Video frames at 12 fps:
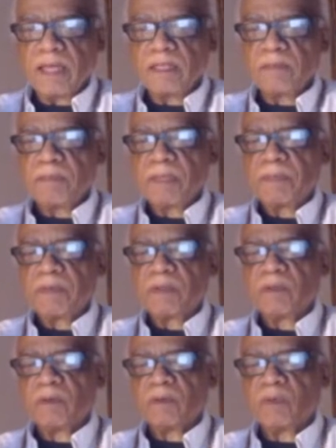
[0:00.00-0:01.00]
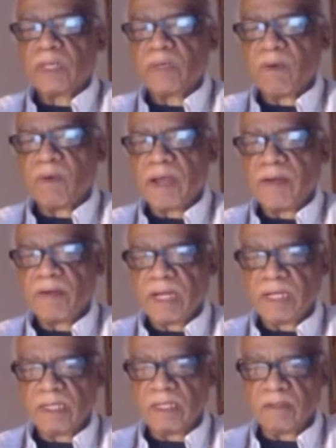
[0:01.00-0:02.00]
Other people require
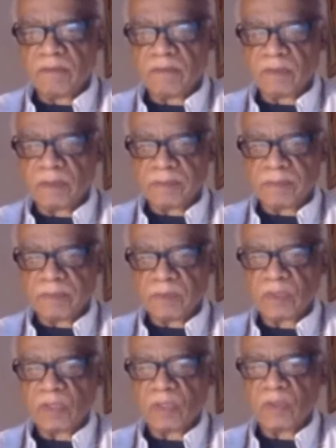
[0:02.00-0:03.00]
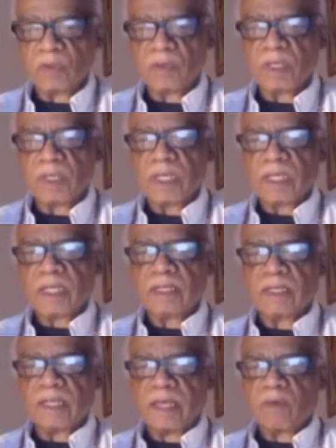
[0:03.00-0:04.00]
an interval, so
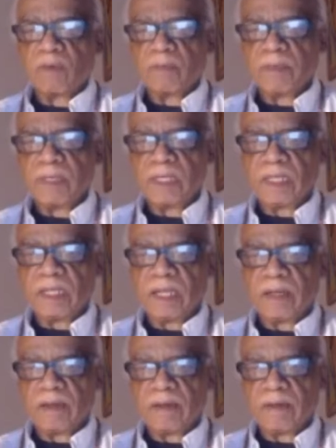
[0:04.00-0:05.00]
they will be